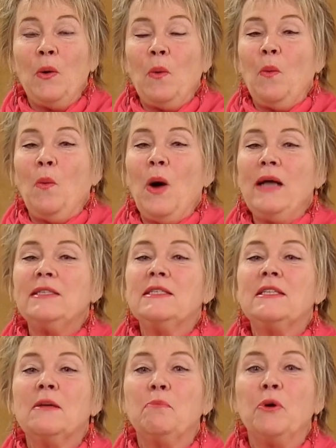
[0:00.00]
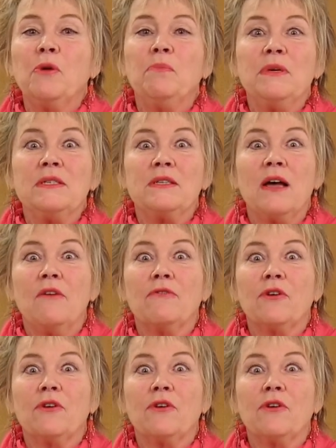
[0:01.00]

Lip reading: What's the purpose of